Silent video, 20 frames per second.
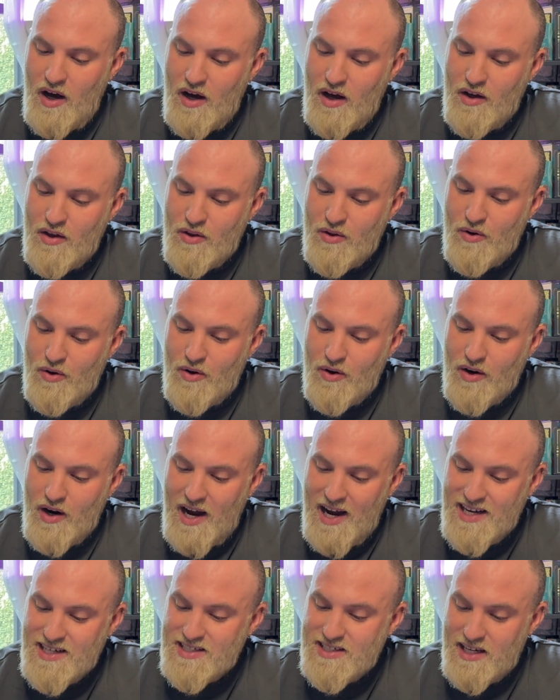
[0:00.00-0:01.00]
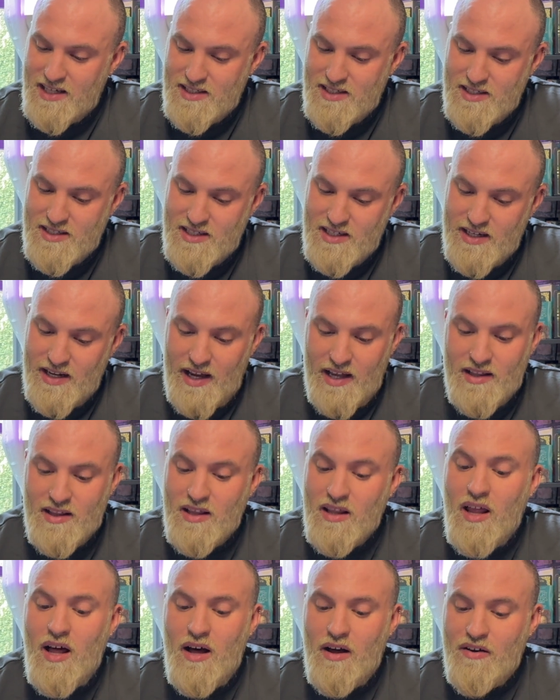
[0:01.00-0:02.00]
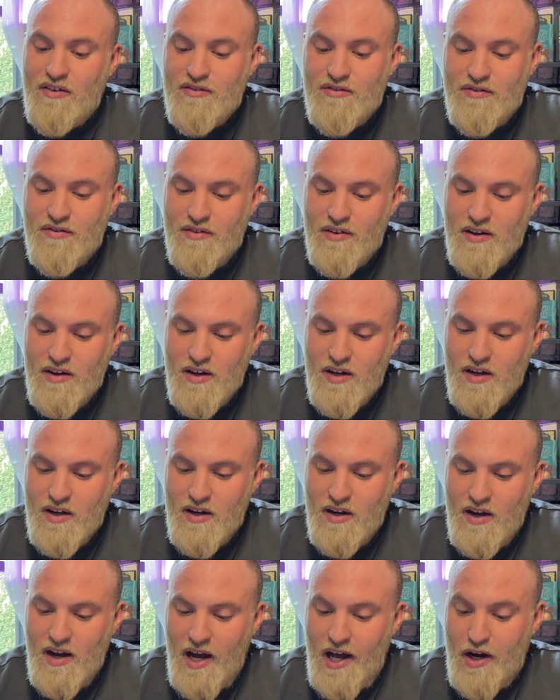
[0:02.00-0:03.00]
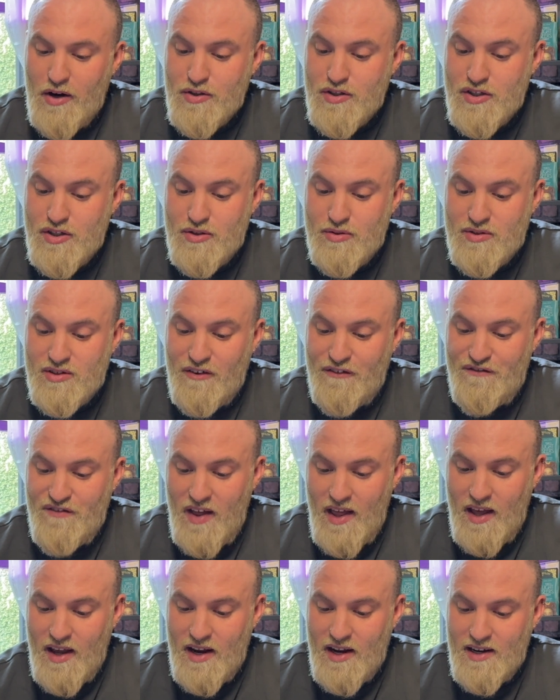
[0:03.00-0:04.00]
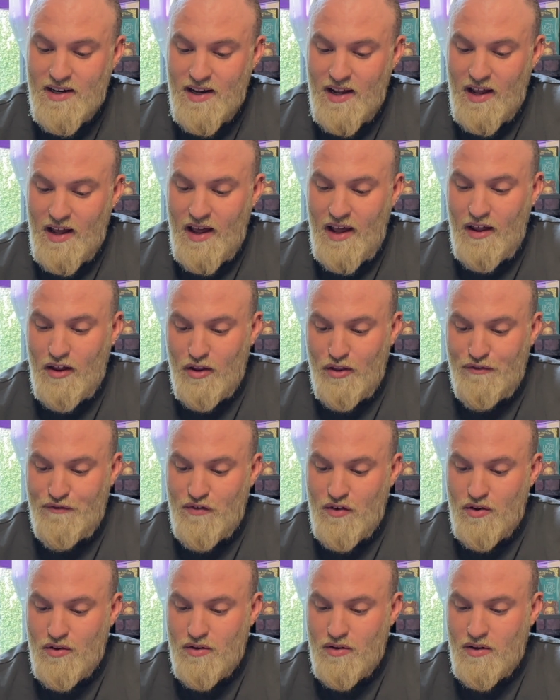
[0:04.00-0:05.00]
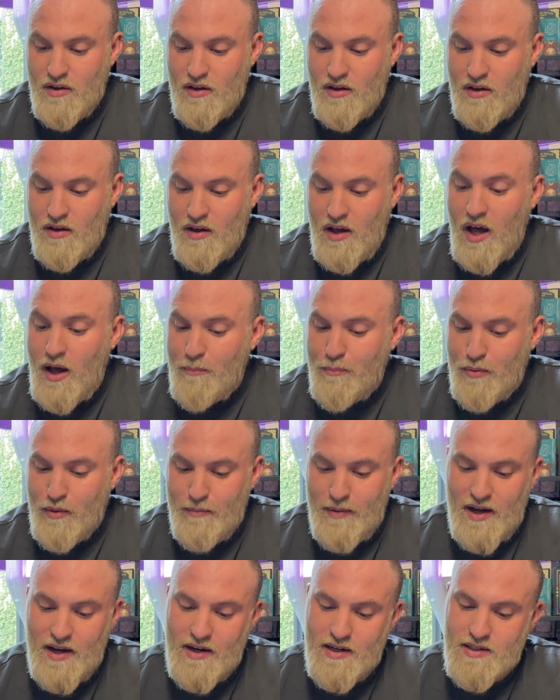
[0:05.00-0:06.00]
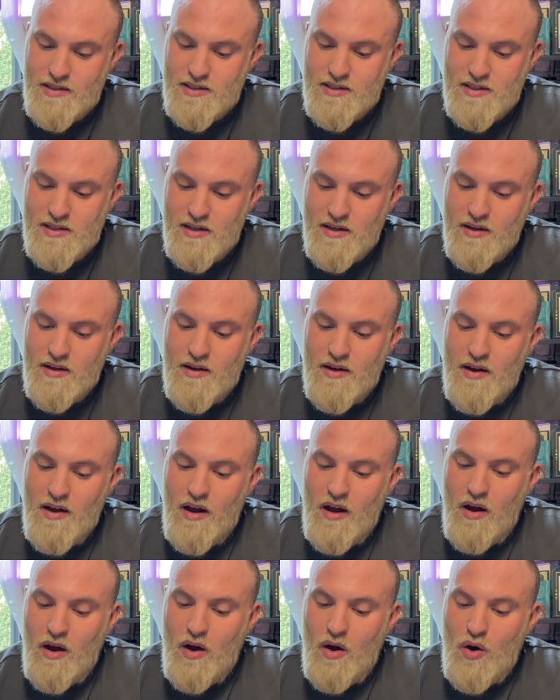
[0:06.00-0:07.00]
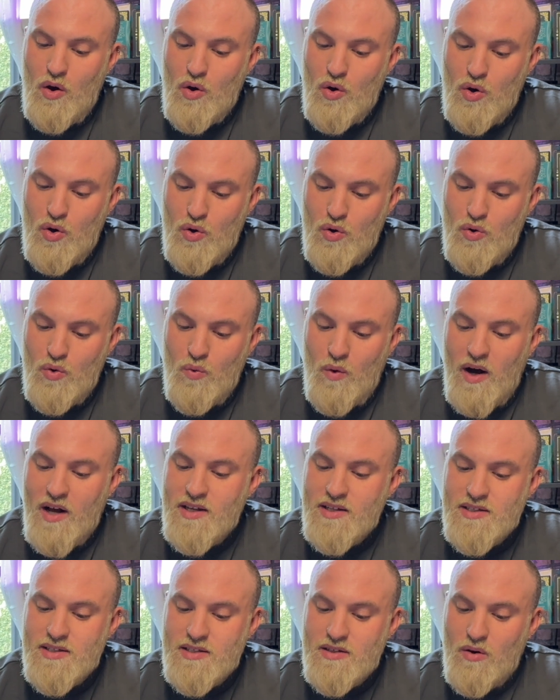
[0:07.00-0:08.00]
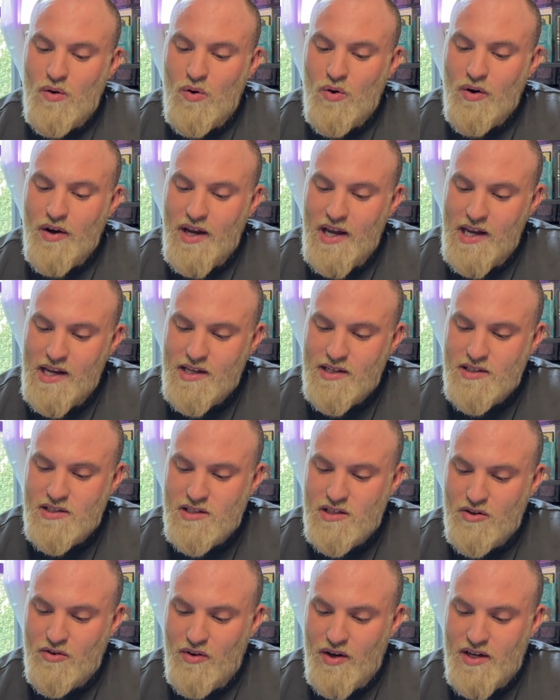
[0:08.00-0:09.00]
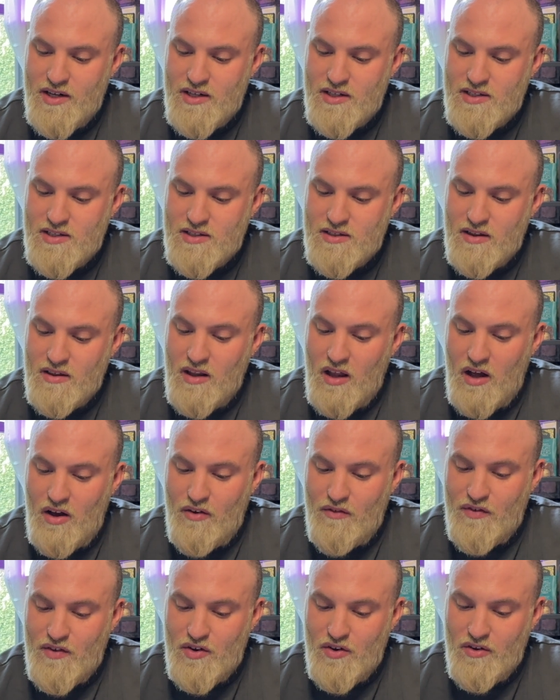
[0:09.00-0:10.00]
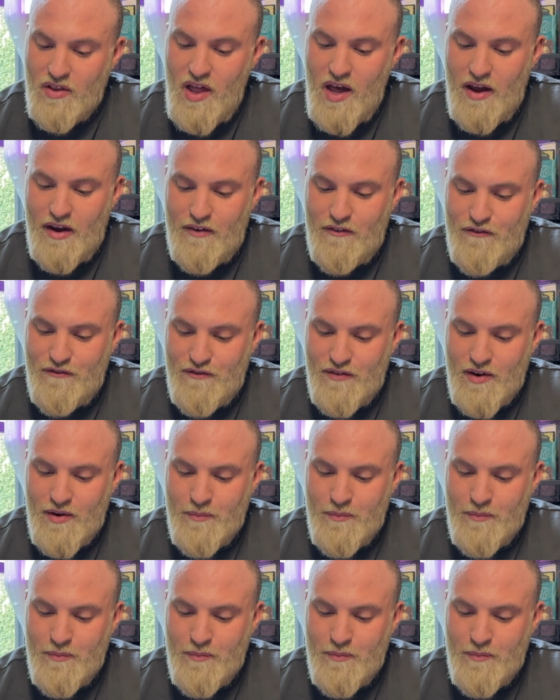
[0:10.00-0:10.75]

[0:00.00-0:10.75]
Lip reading: your identity and love? How do you define healthful compromise? Who was or is the greatest love in your life?